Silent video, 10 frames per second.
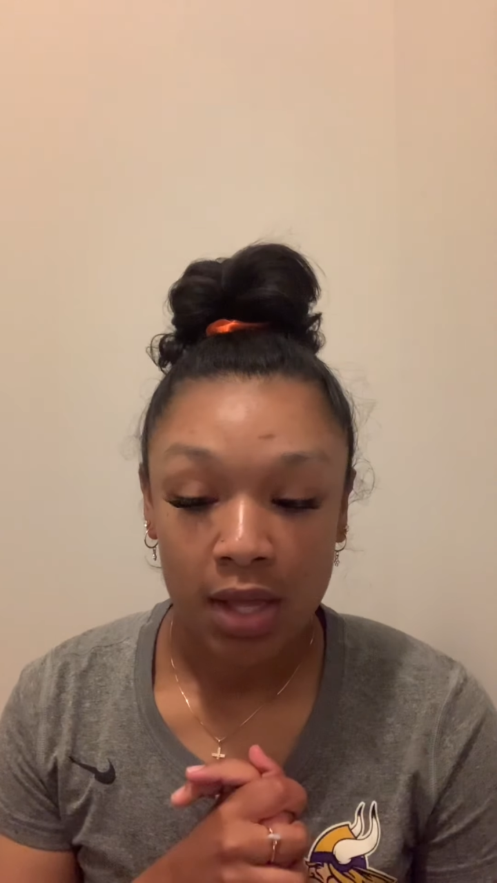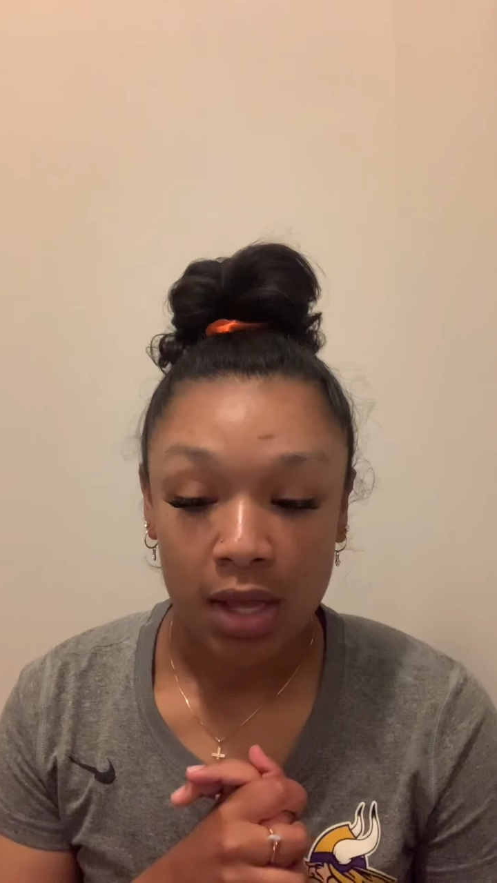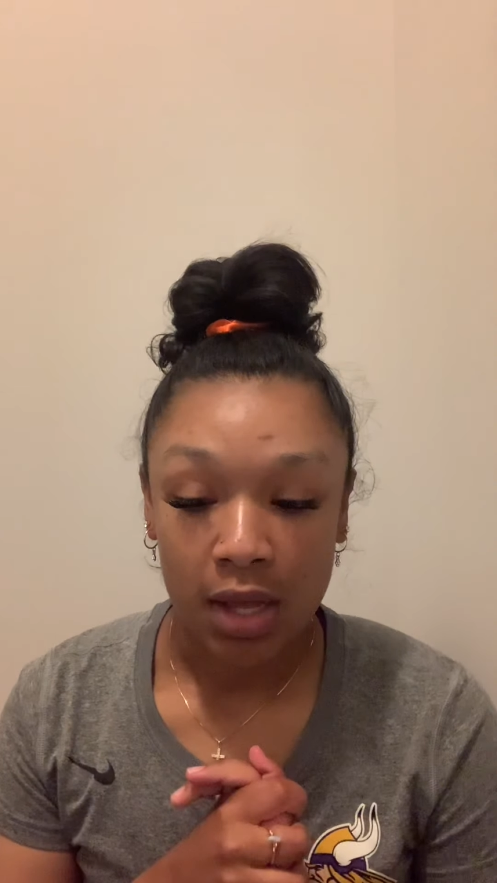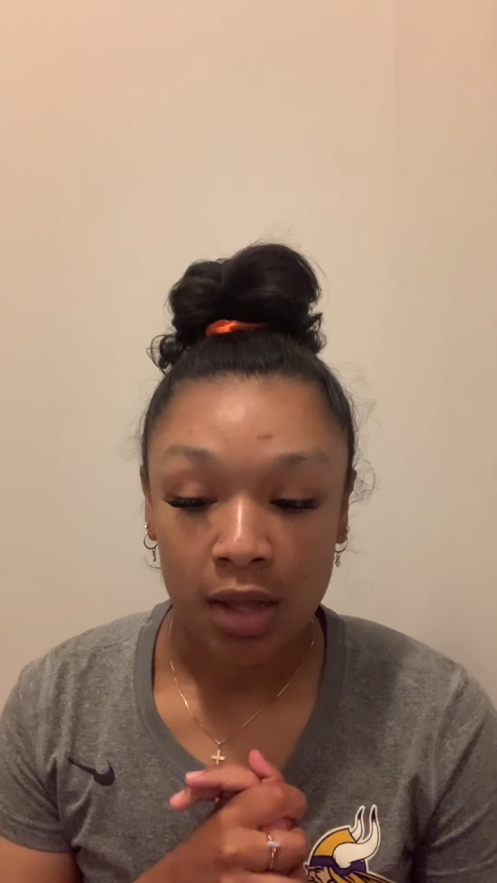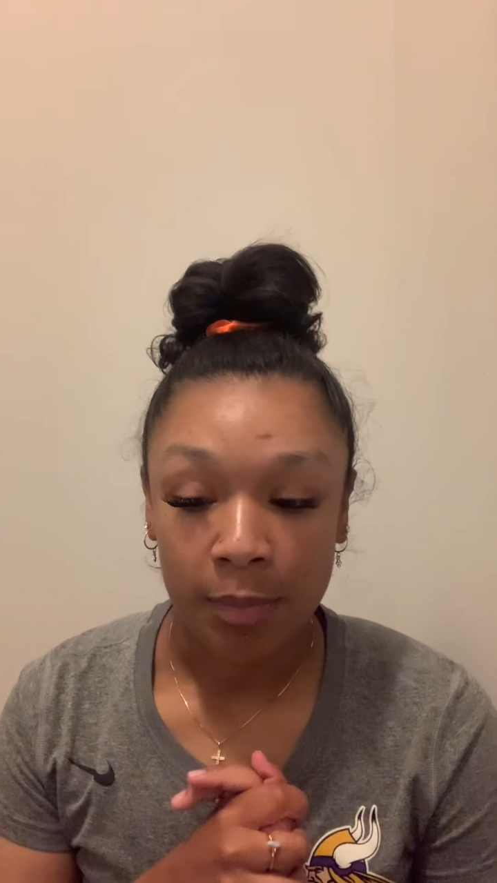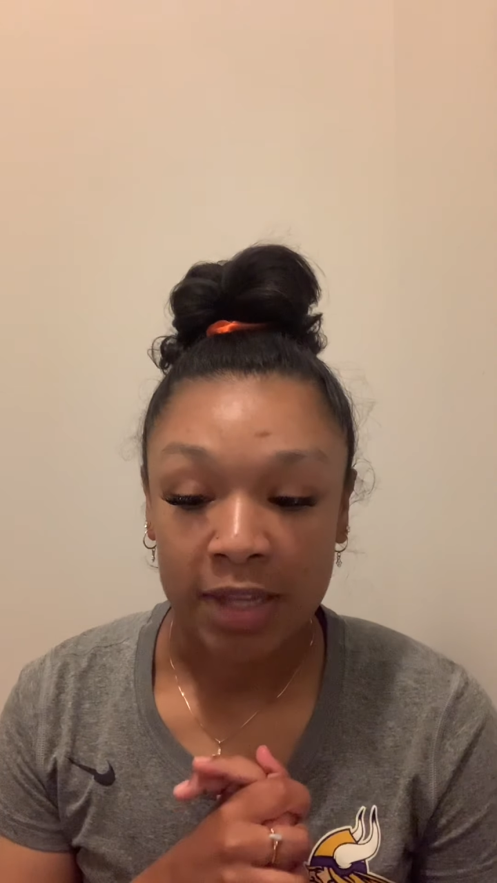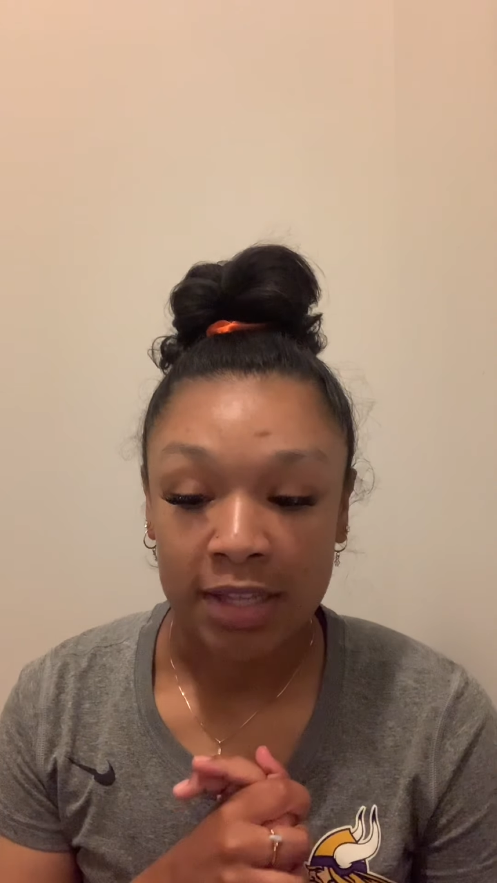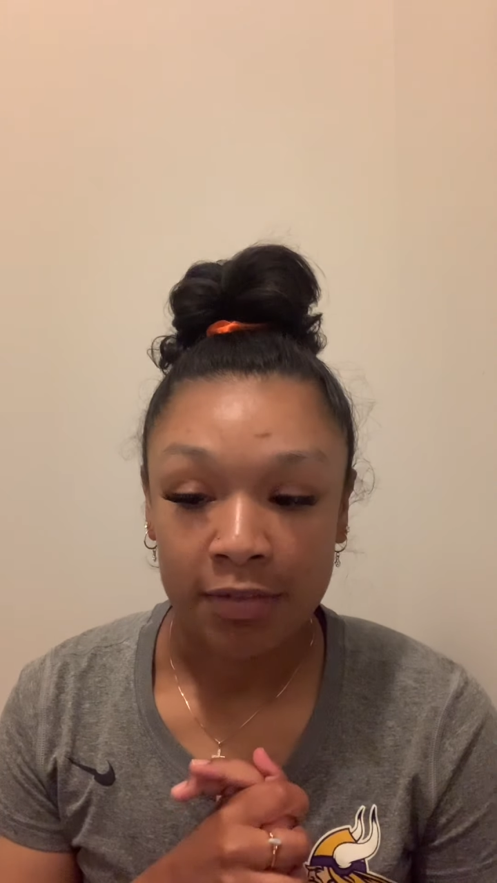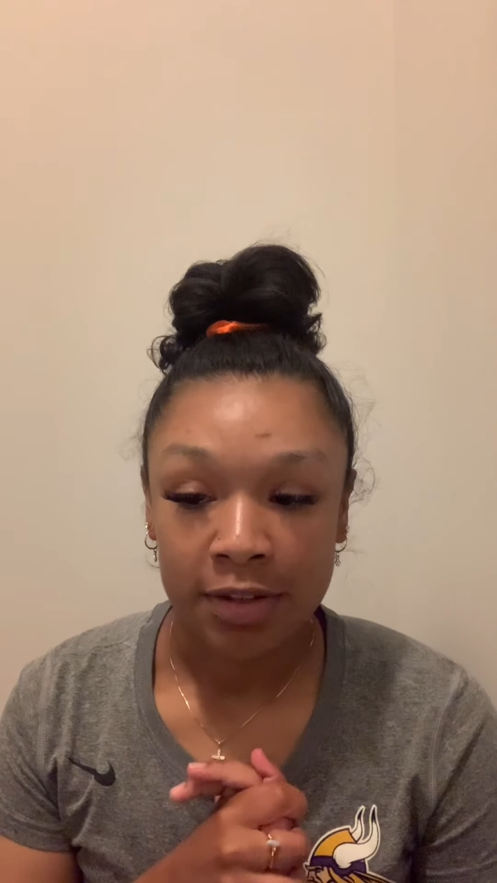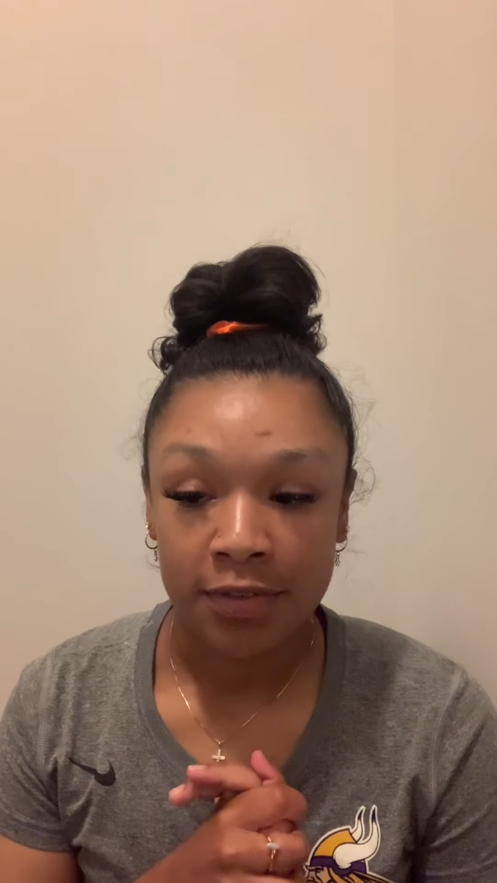I
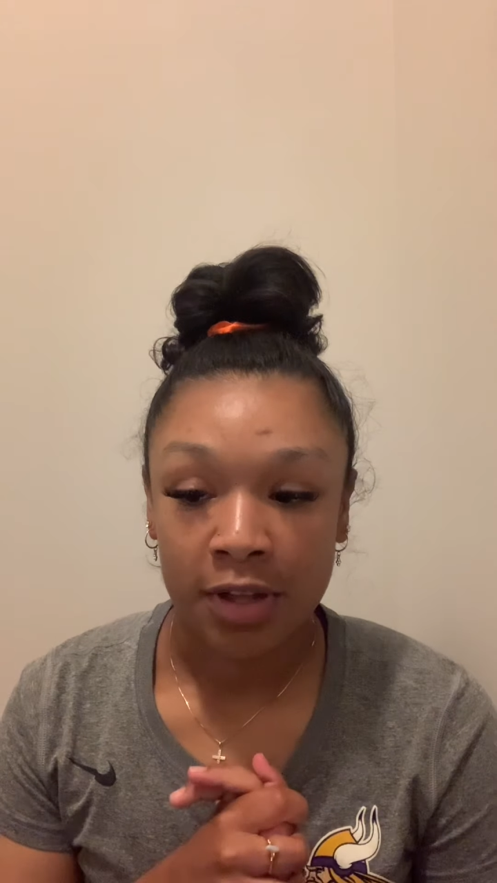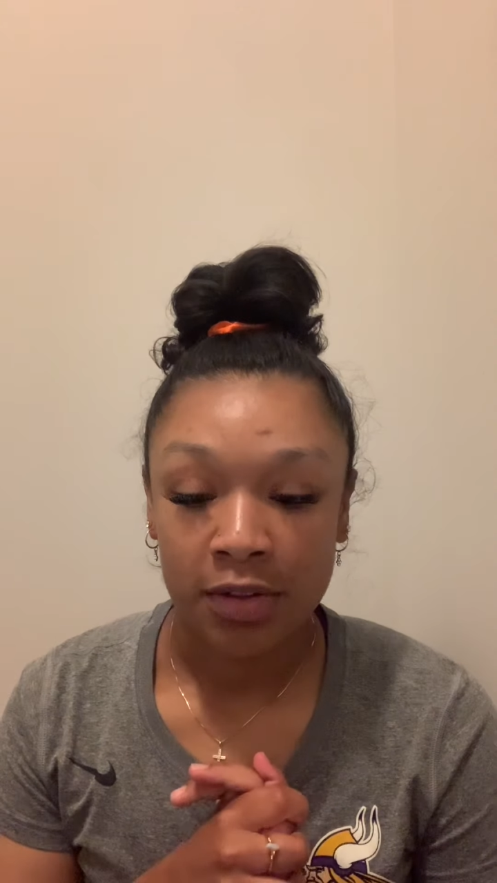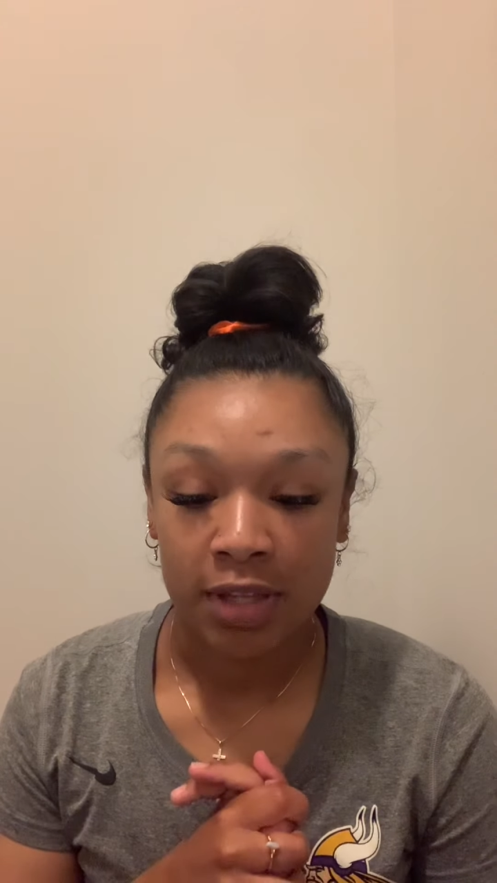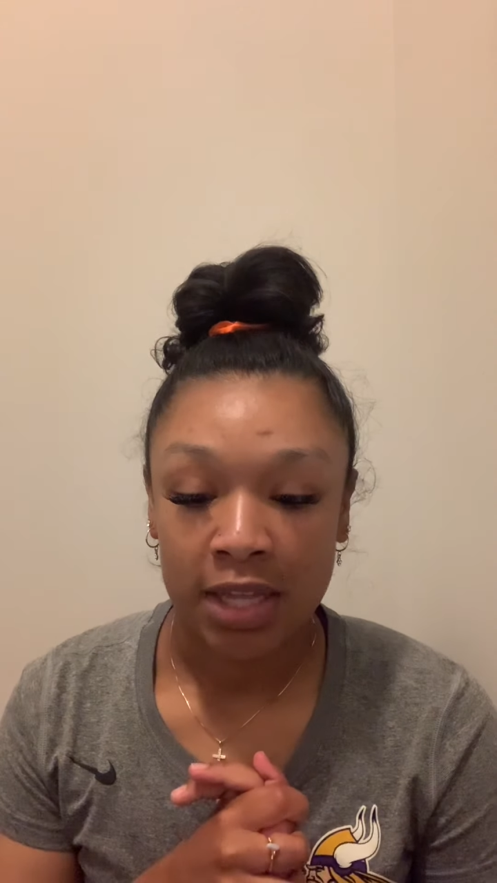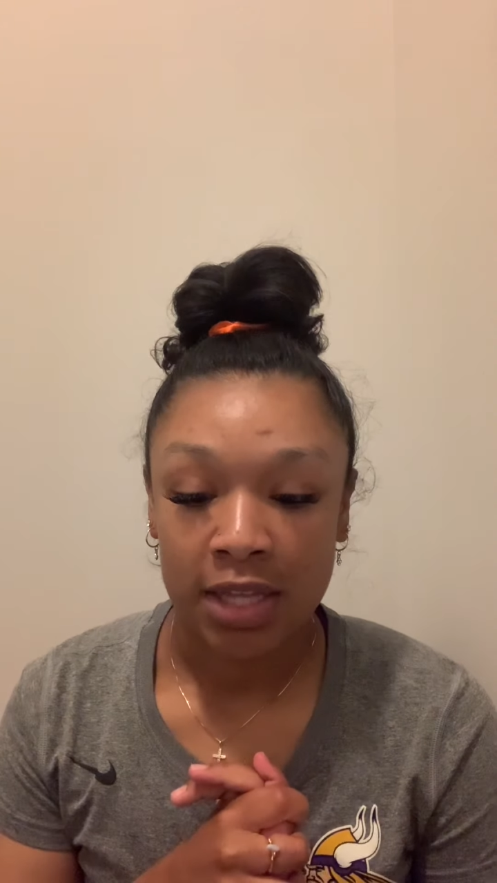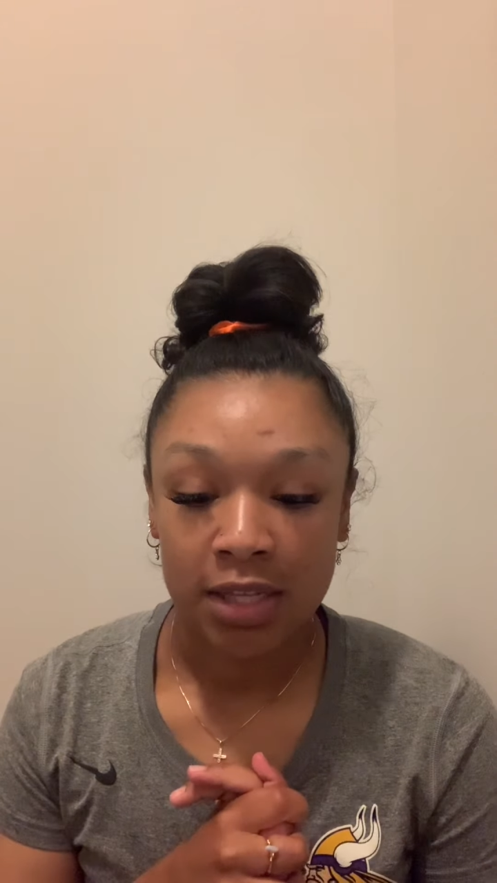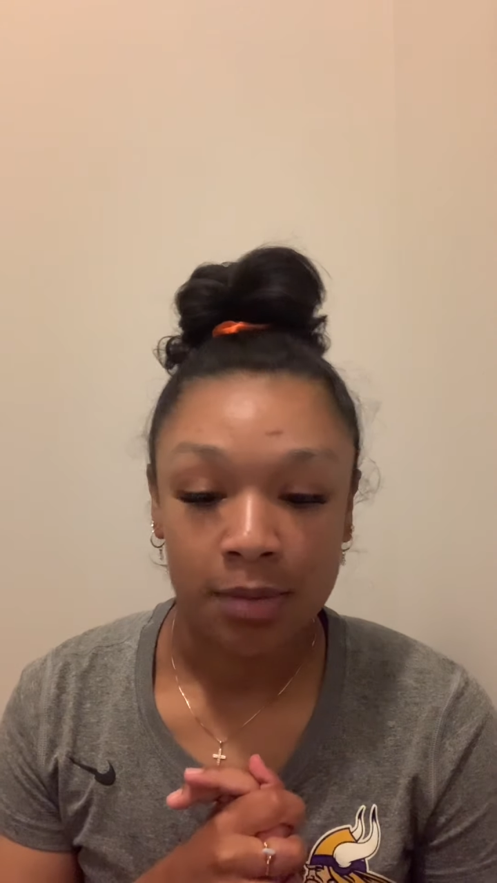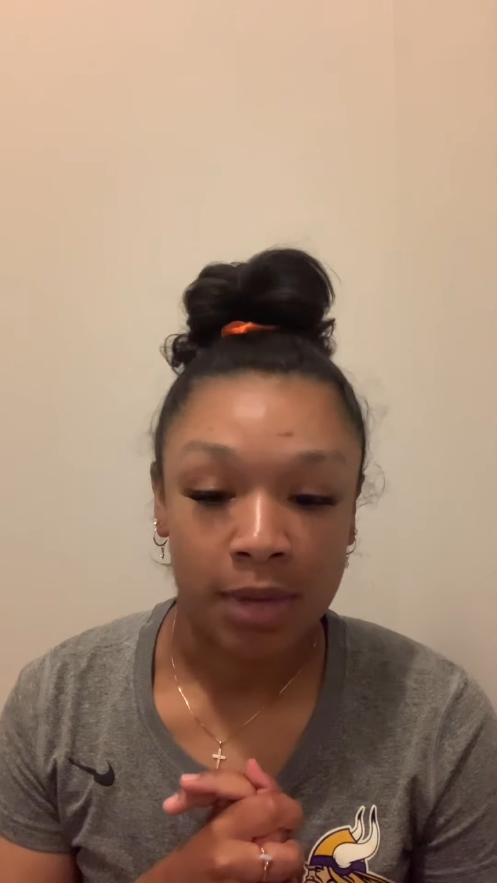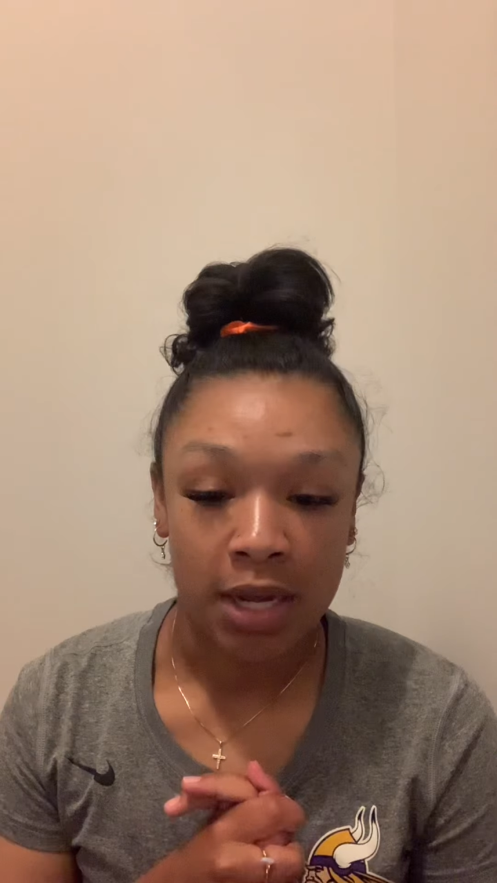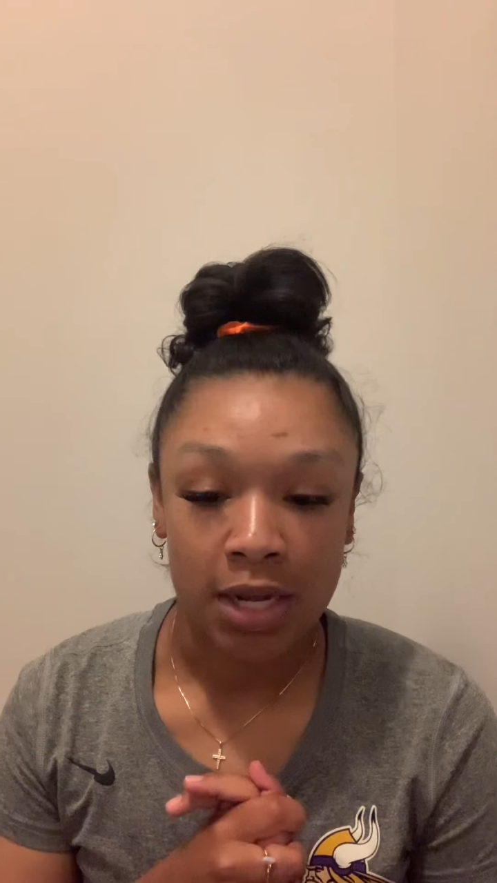definitely felt like
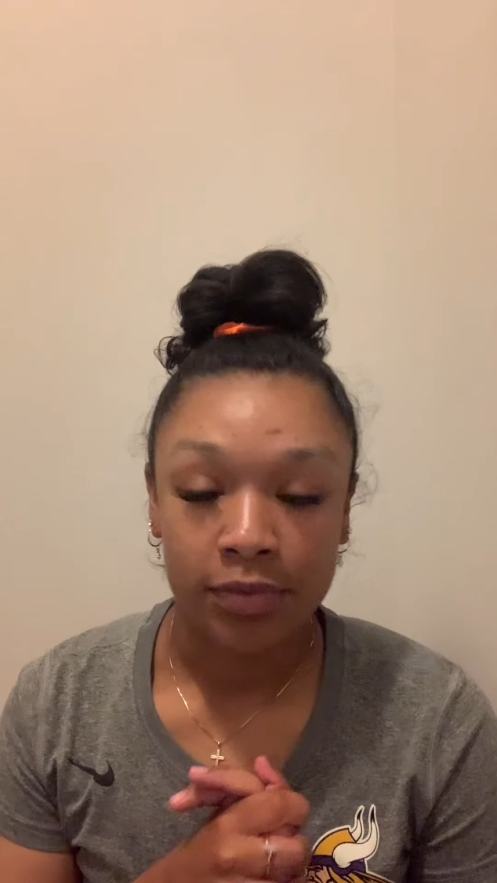my